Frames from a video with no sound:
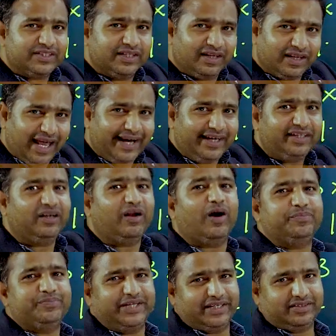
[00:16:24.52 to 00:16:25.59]
light in
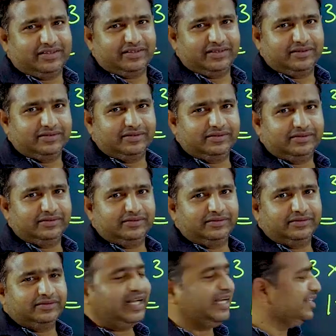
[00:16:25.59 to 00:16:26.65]
object.
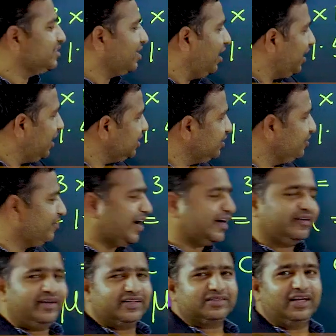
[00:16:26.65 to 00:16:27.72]
That is called as
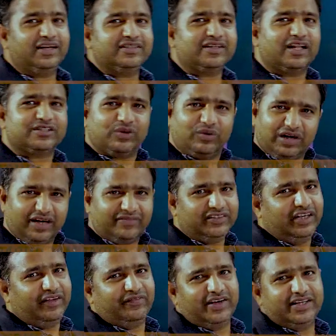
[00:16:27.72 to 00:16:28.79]
refractive index. That is also one of the
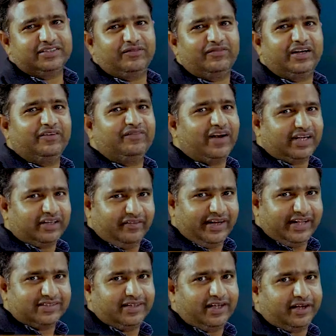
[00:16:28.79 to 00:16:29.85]
definition for refractive
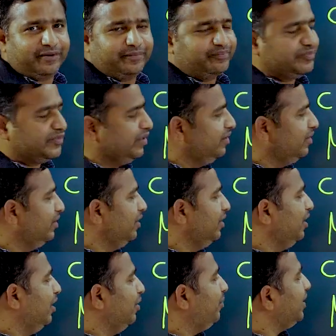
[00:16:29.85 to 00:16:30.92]
index here.
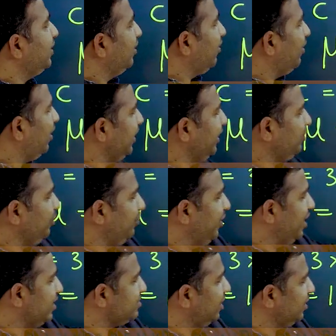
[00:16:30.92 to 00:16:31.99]
But according to,
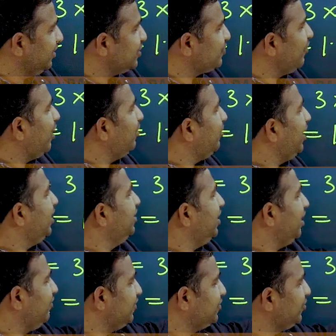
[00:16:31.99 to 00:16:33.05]
based on this formula
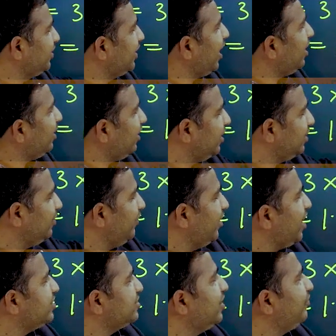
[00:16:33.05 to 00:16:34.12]
here, we should calculate the
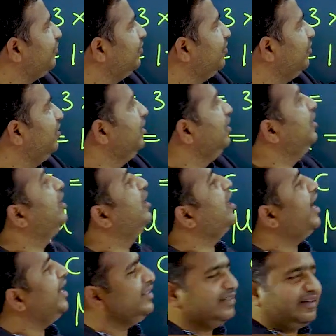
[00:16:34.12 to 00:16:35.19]
velocity of
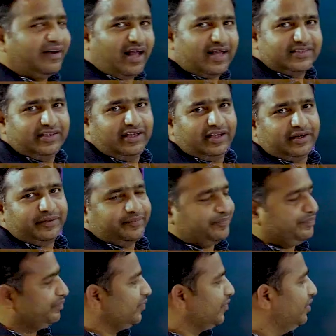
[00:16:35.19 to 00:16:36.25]
light in glass here.
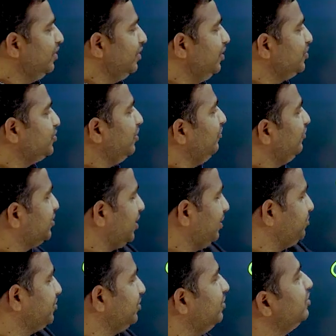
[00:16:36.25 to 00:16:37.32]
So we
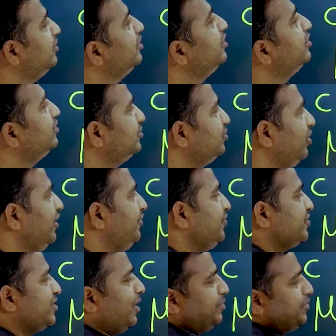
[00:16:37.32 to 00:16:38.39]
substitute. So if
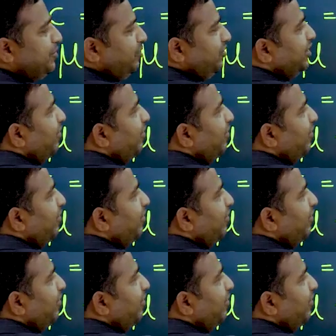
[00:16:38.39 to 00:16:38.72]
you substitute